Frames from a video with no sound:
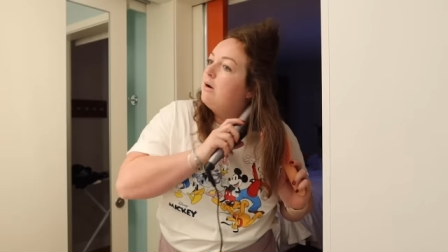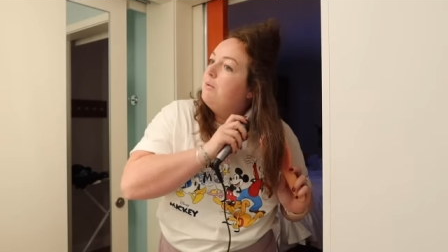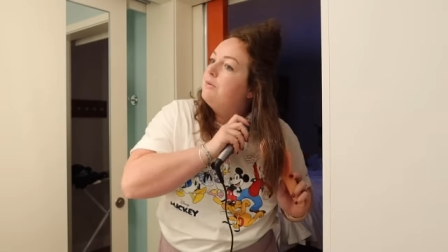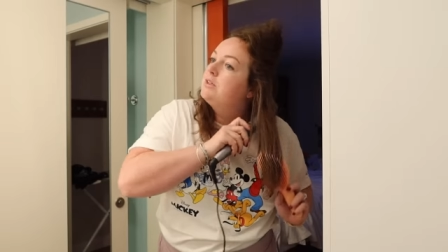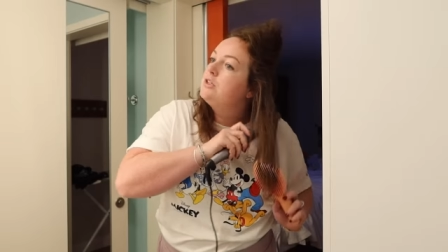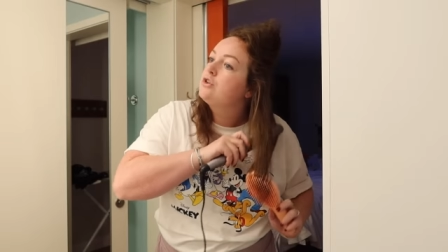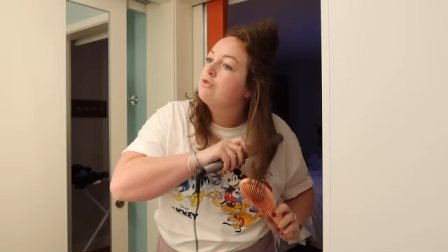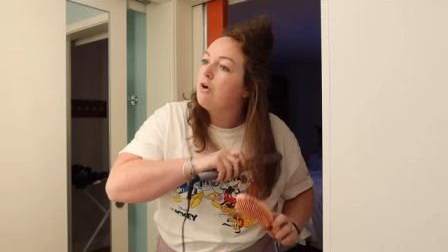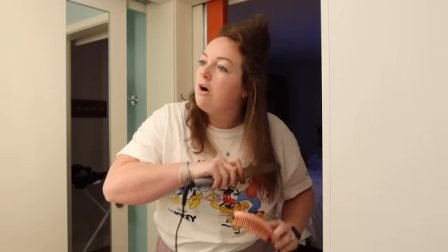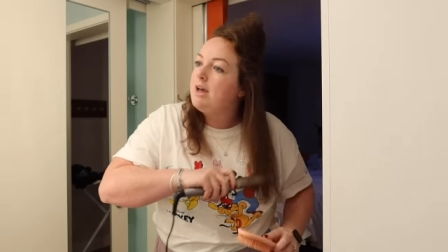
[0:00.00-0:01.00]
I want to
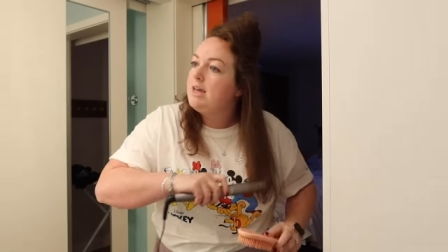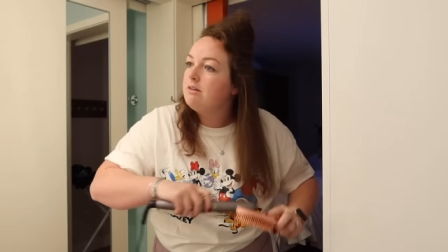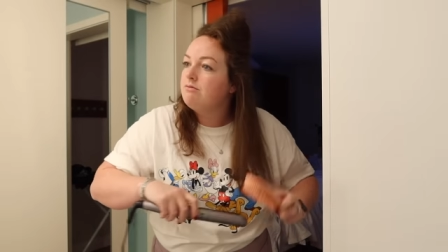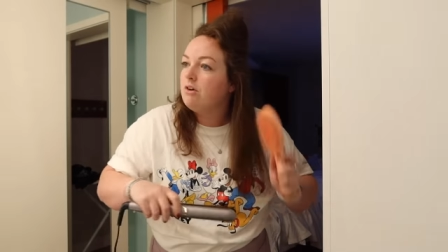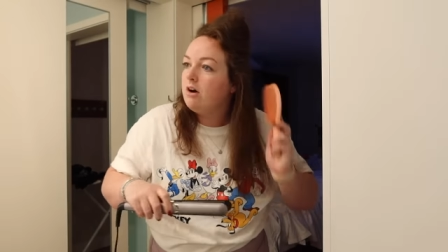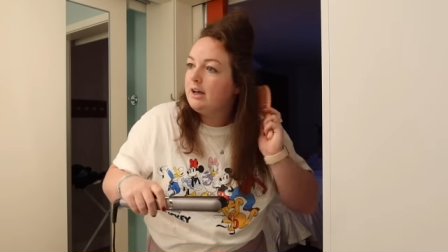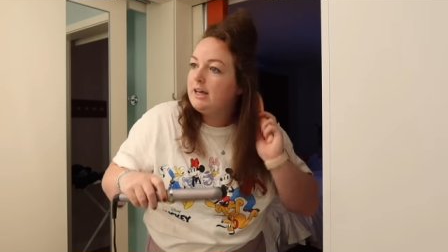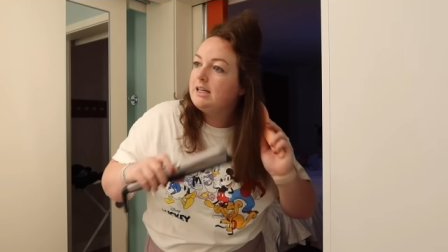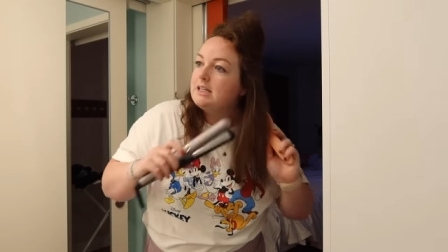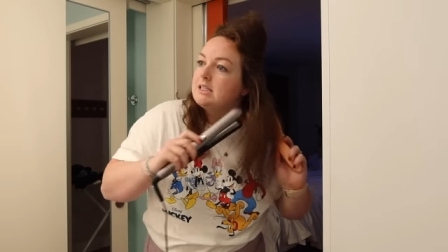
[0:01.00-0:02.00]
try and
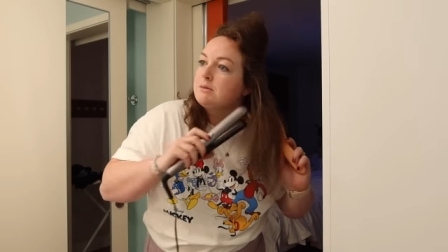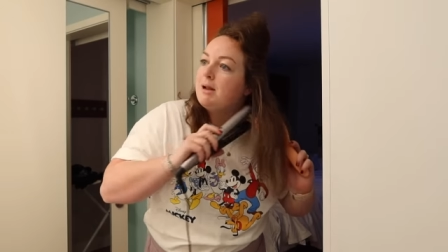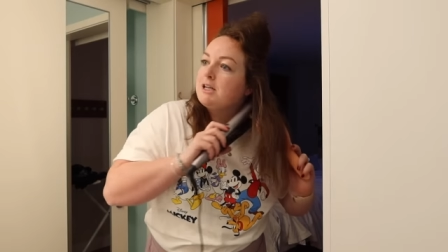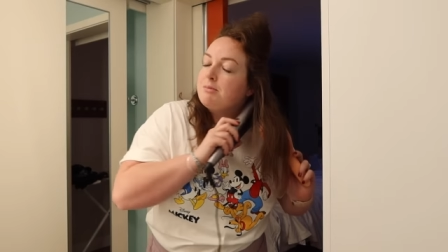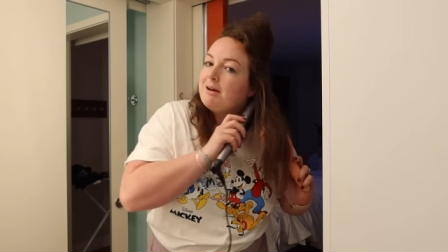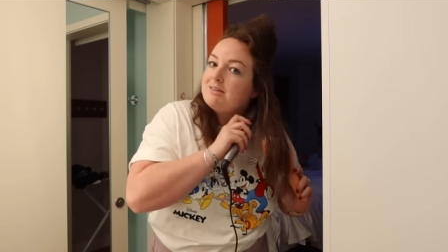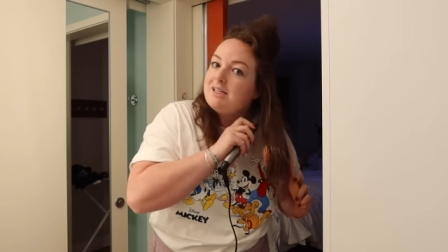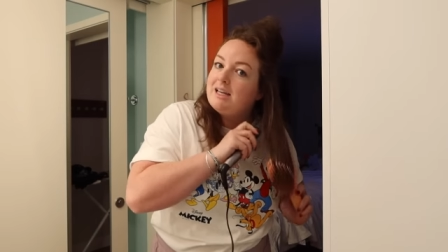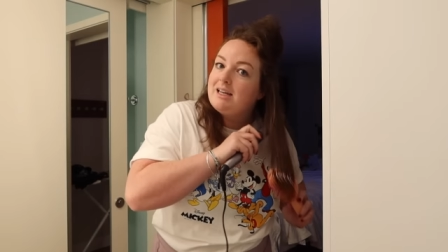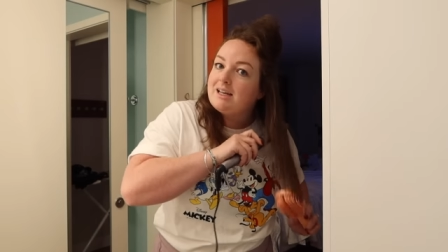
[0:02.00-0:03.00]
ride Splash
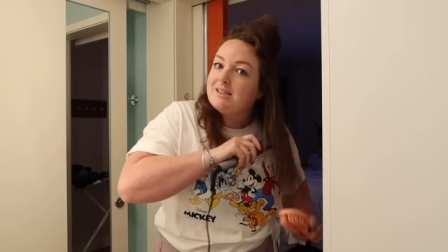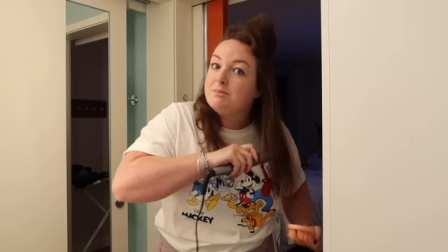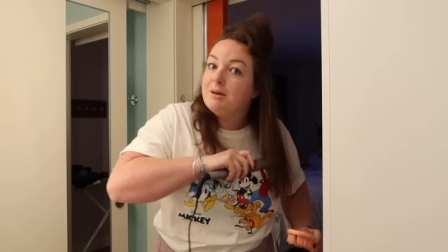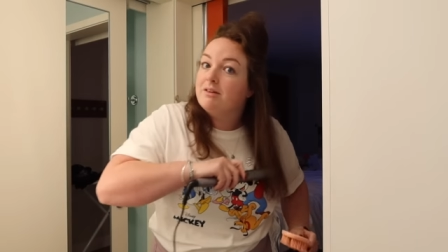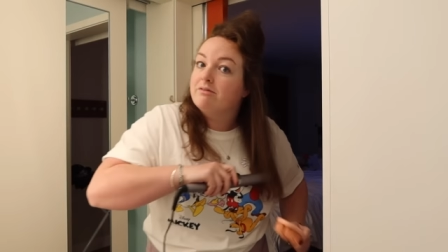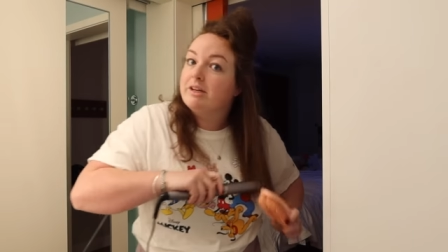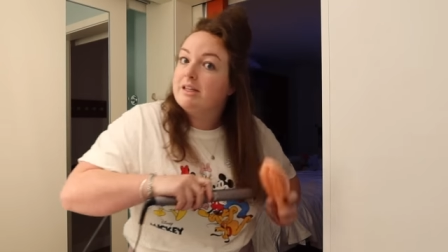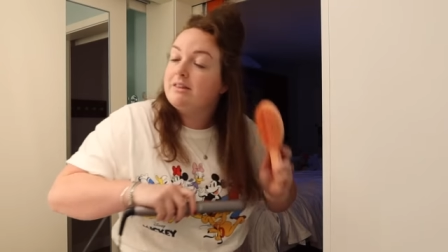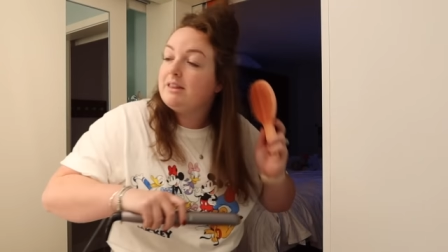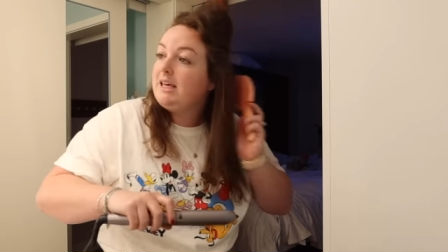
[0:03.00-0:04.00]
Mountain as it's being
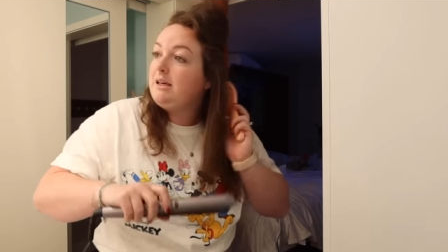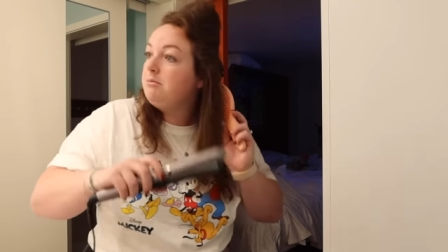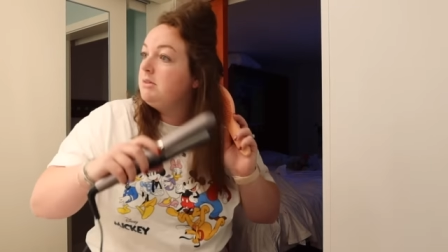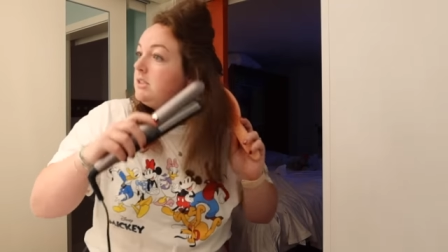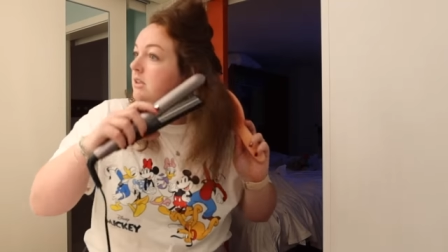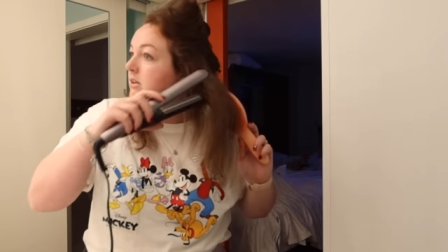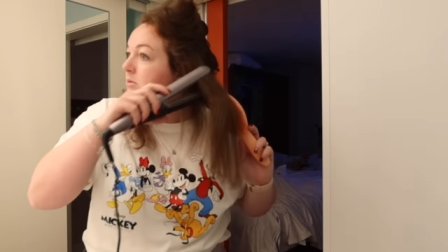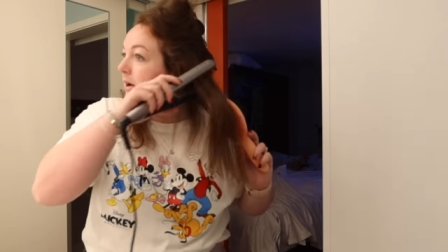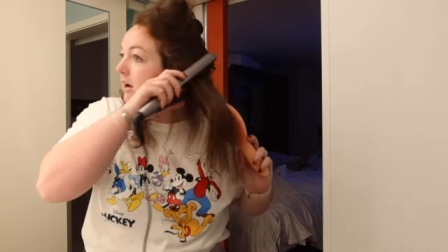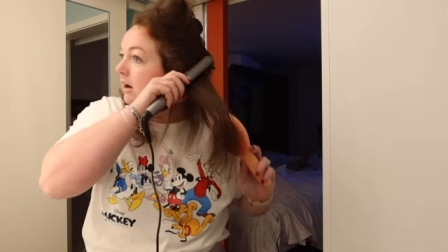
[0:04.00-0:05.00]
rethemed, so this
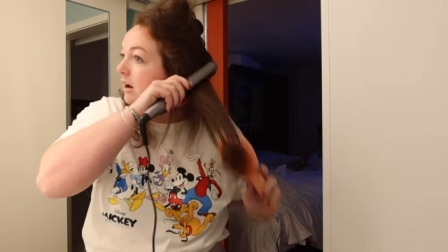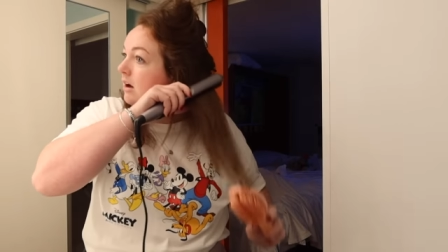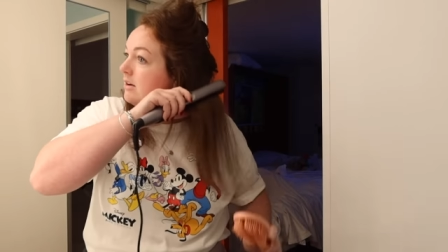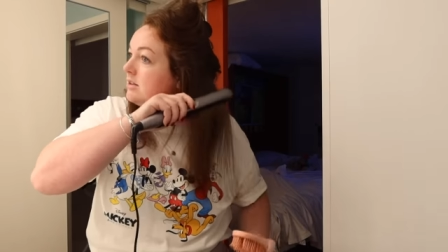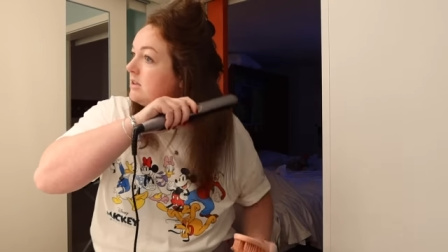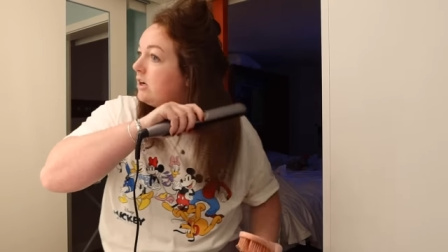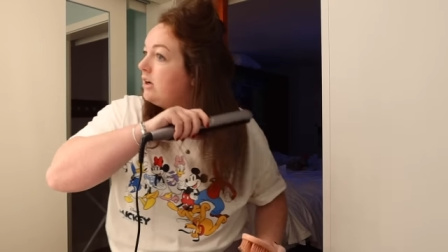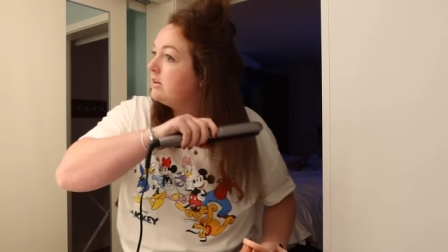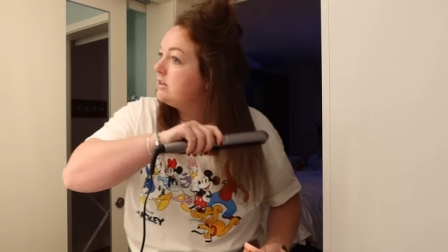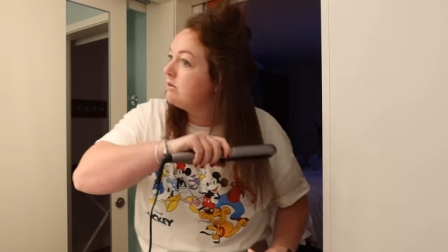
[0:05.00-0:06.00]
will be our last
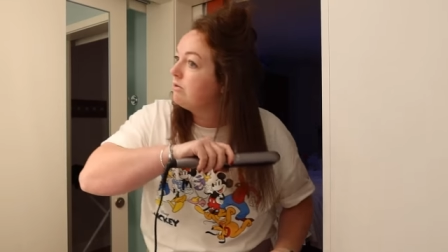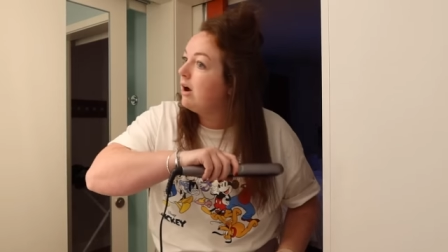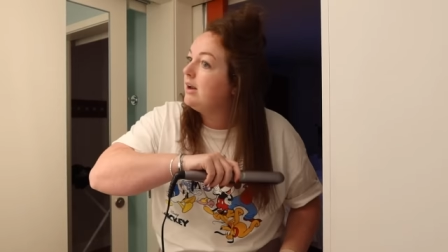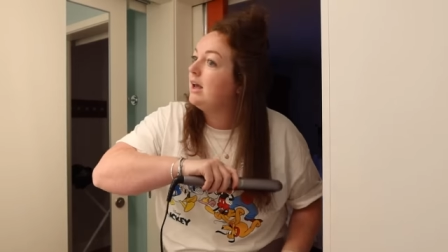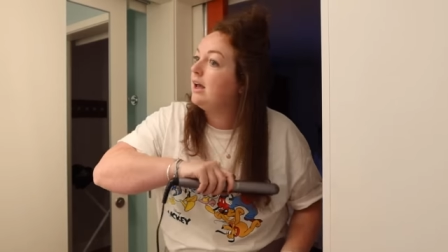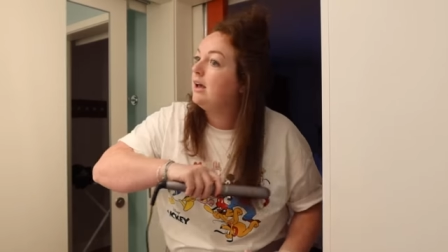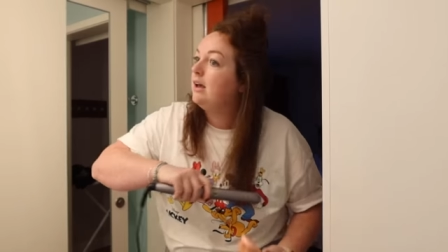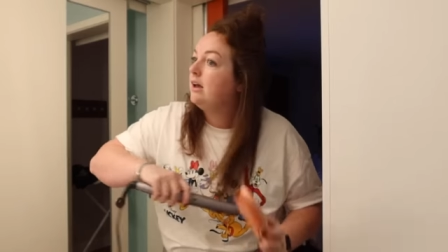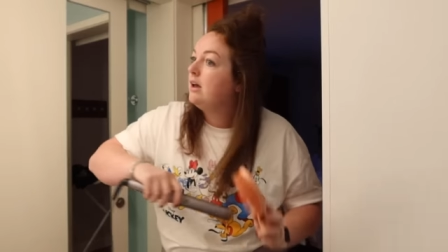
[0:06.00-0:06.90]
chance to ride it